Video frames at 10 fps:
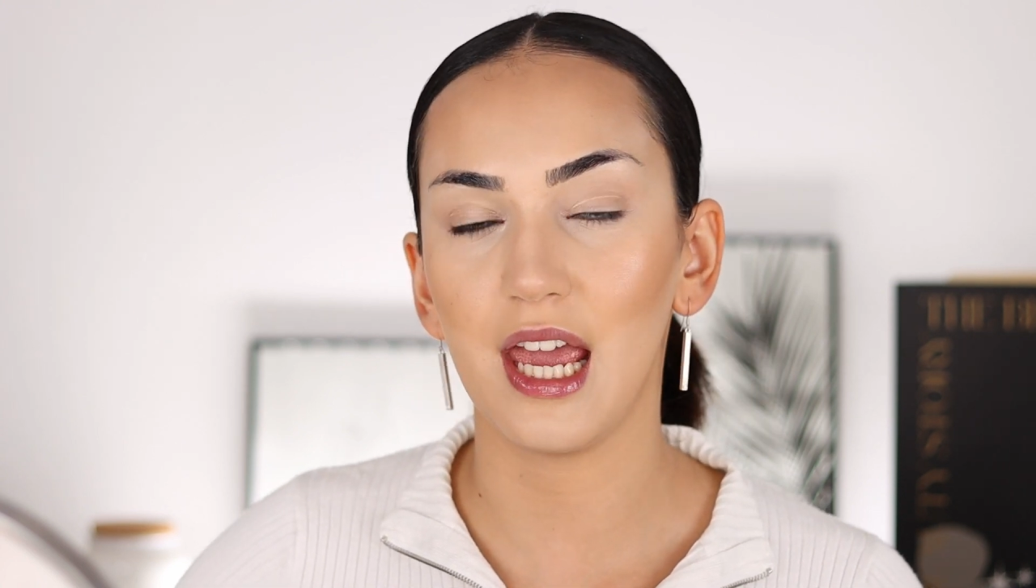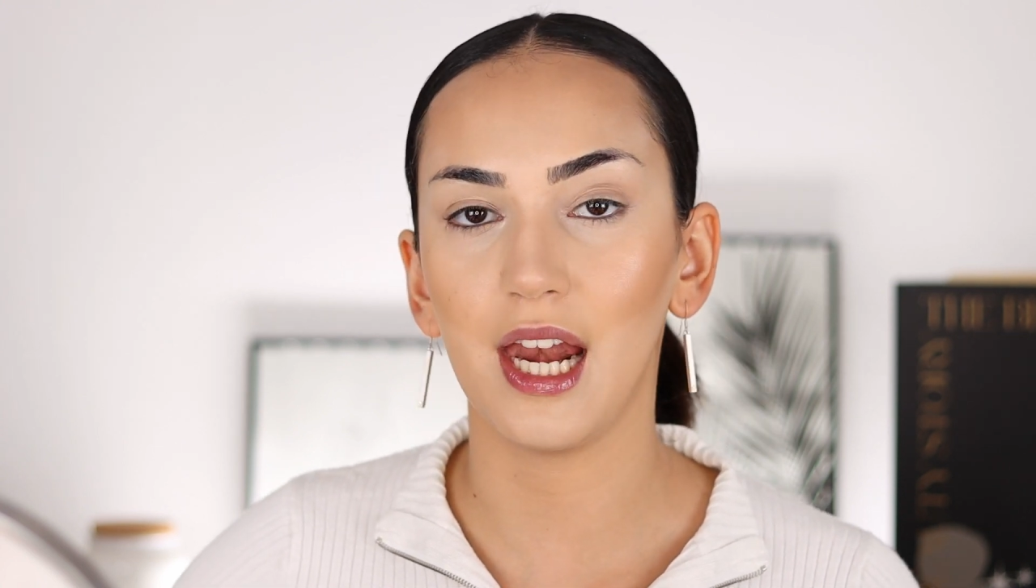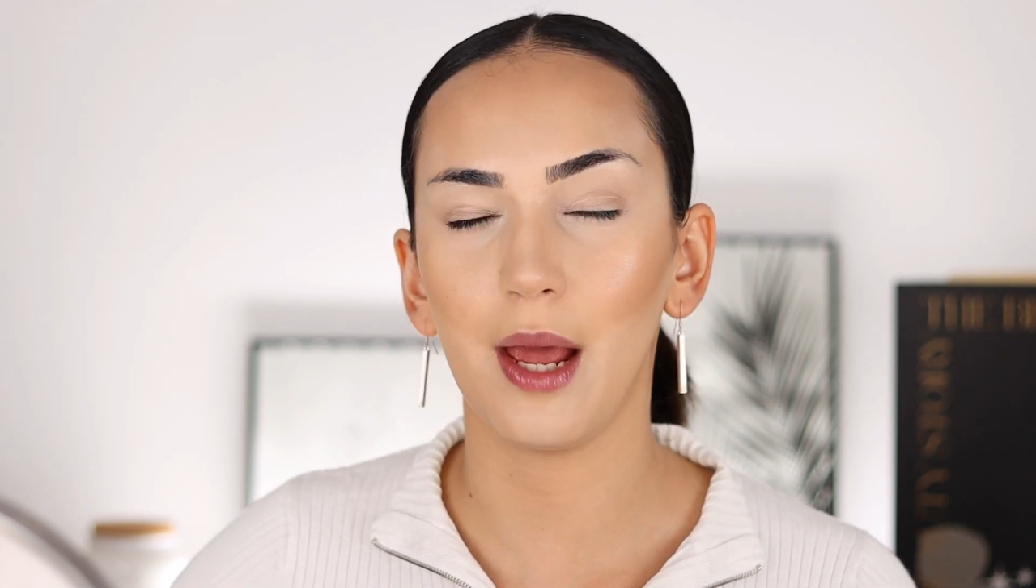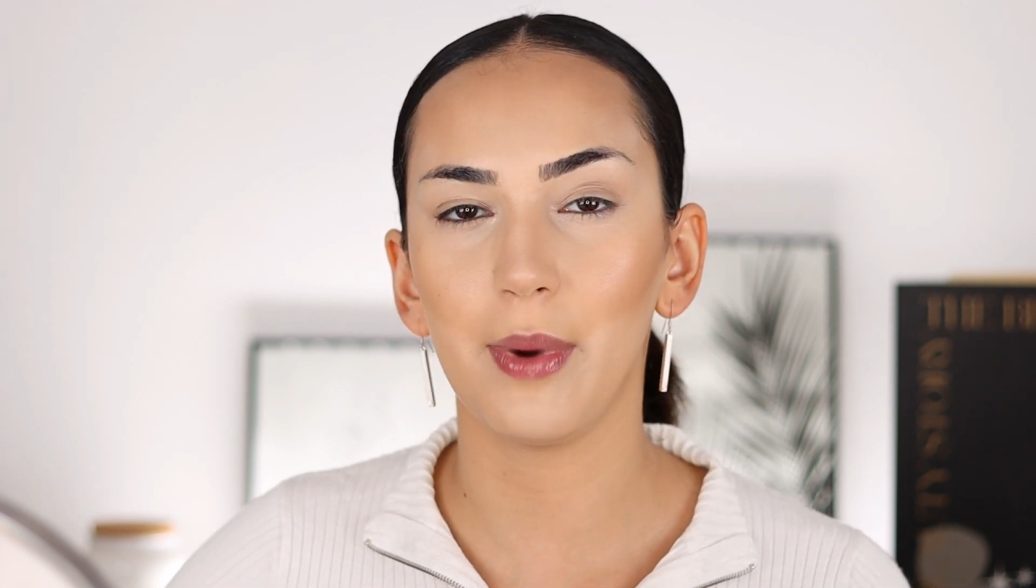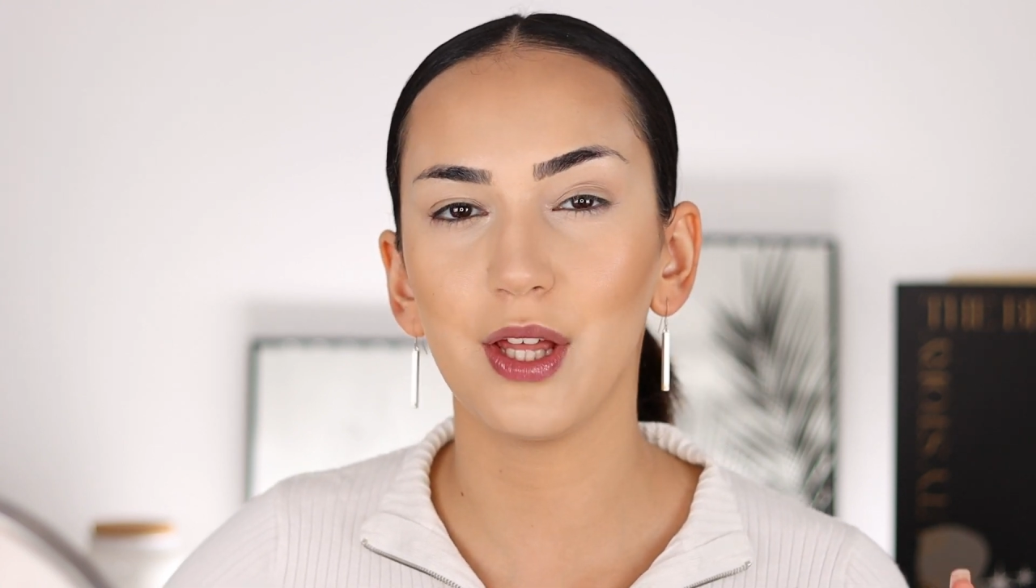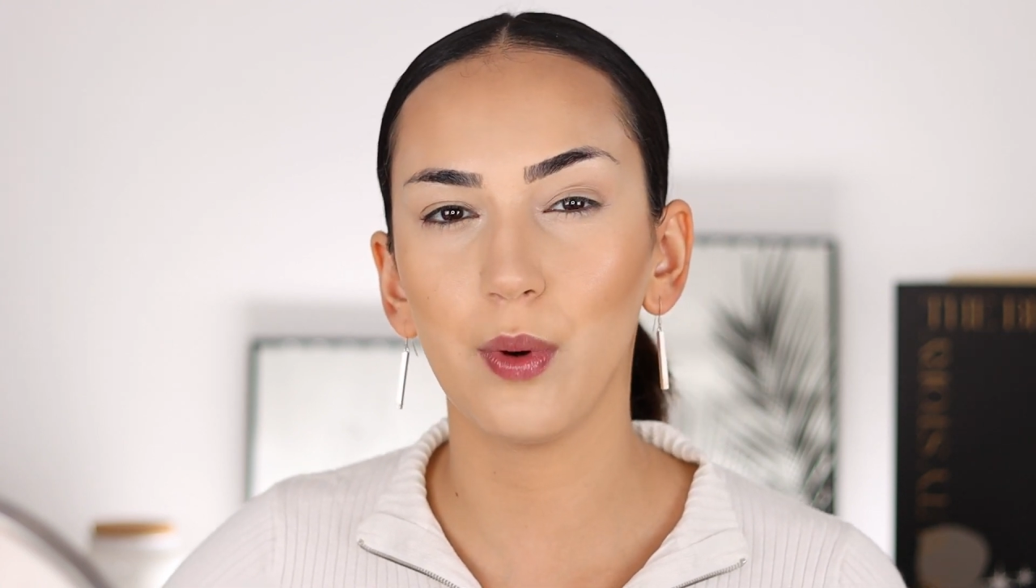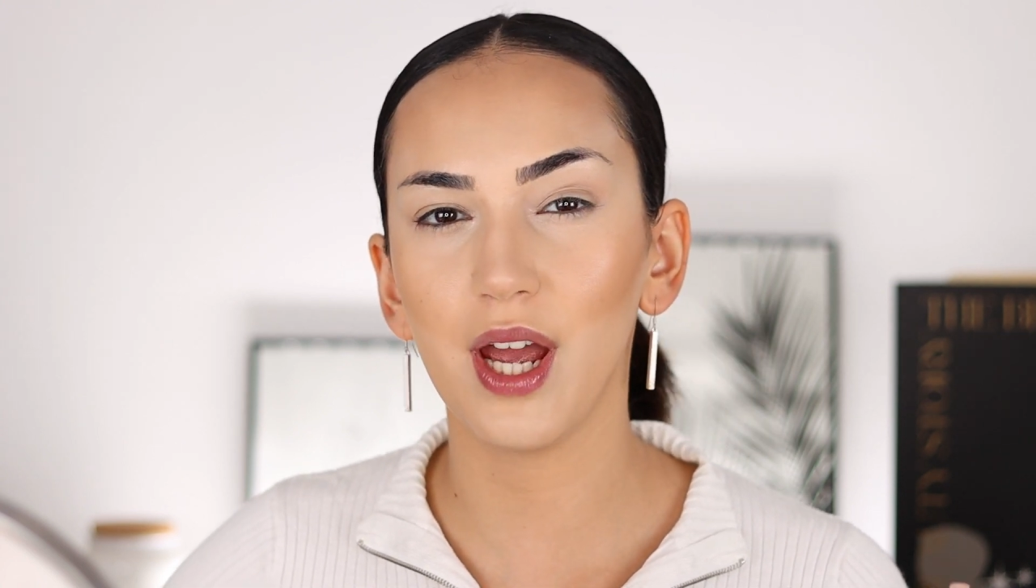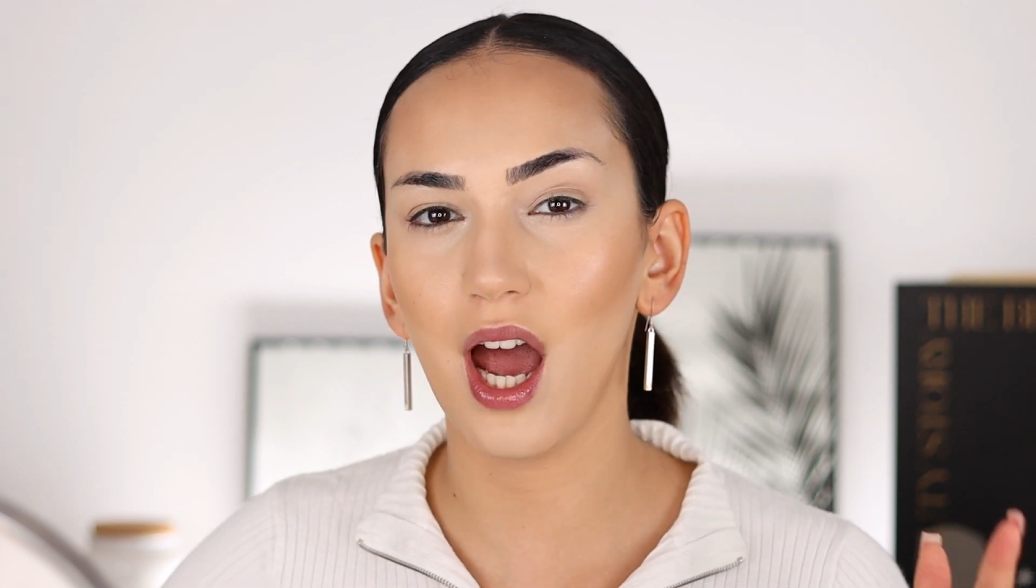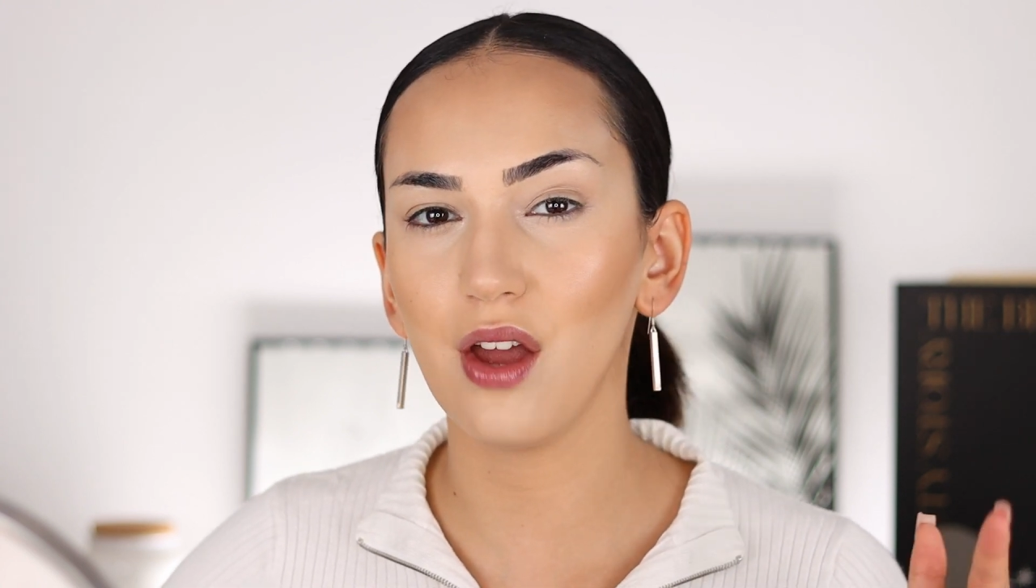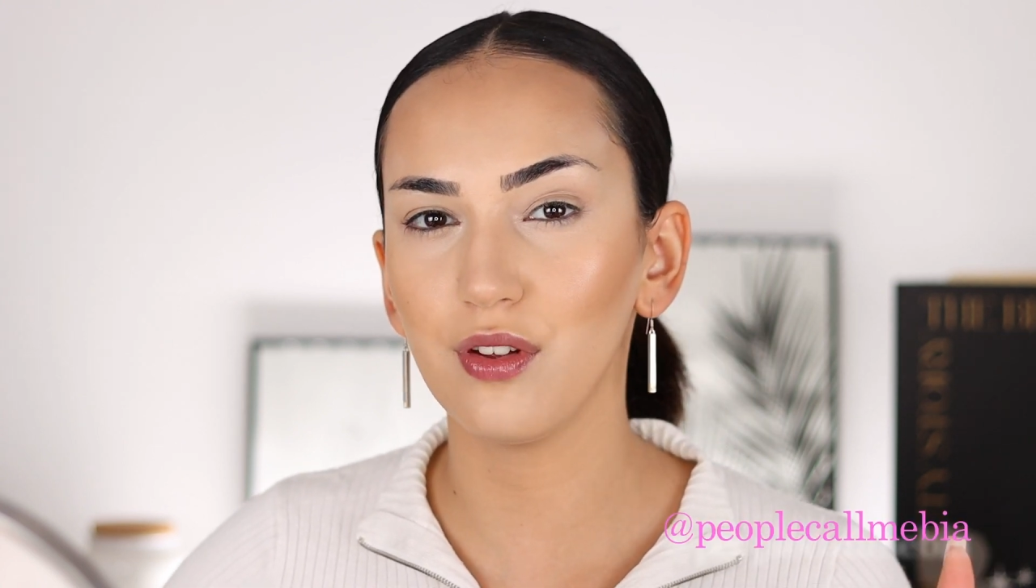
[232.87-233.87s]
And by the
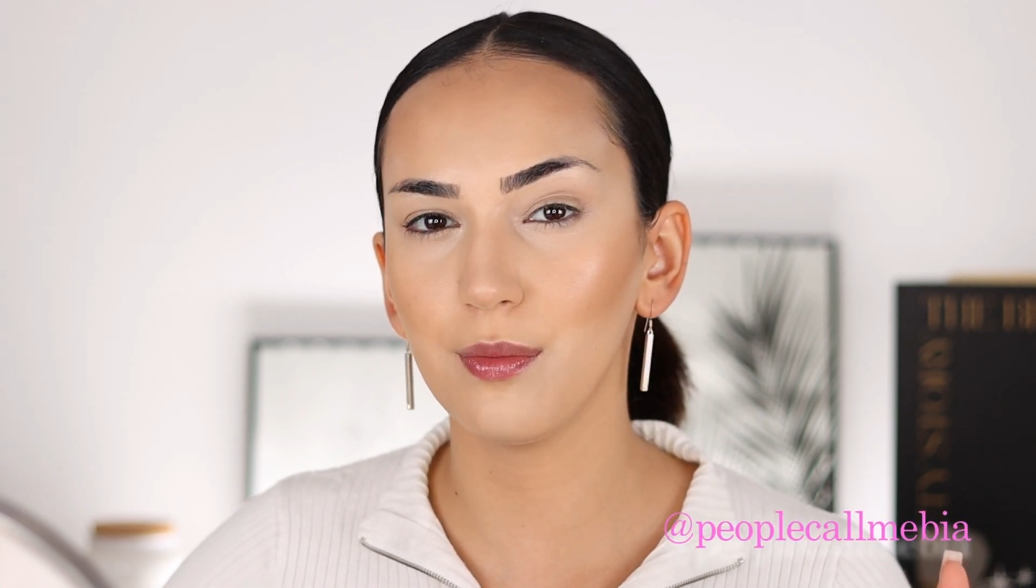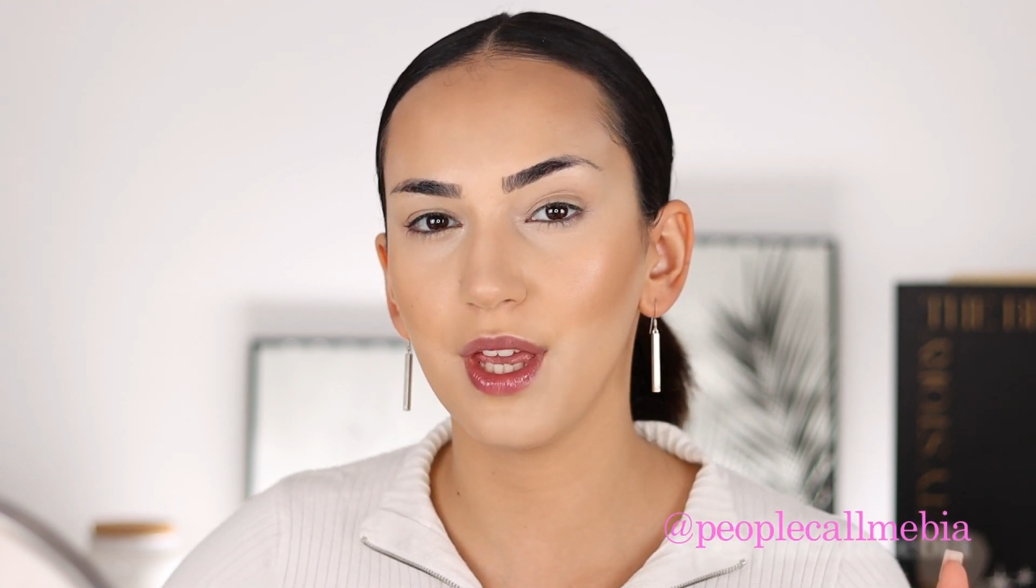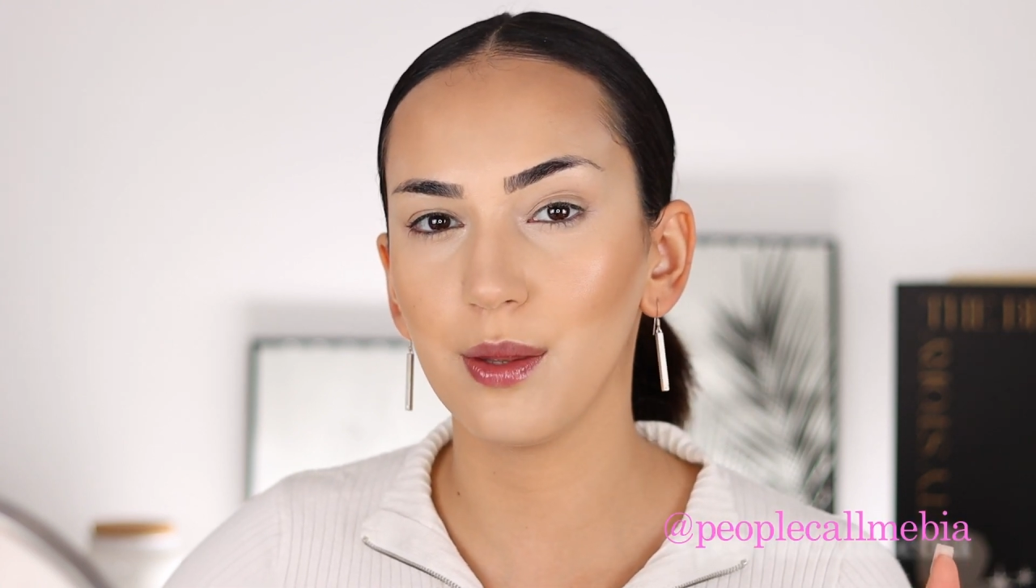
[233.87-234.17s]
way, I filmed the